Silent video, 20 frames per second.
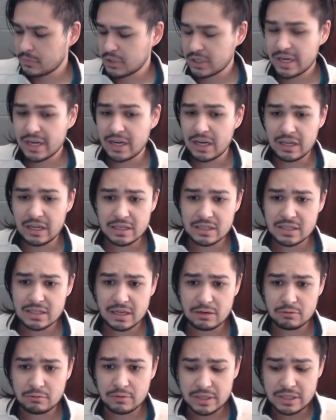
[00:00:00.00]
yeah, it just
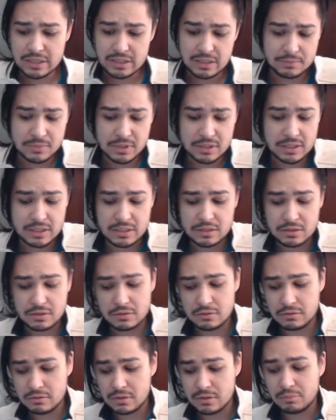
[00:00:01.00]
like really jumped us
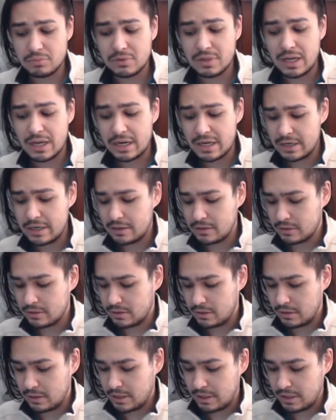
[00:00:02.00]
into the plot here,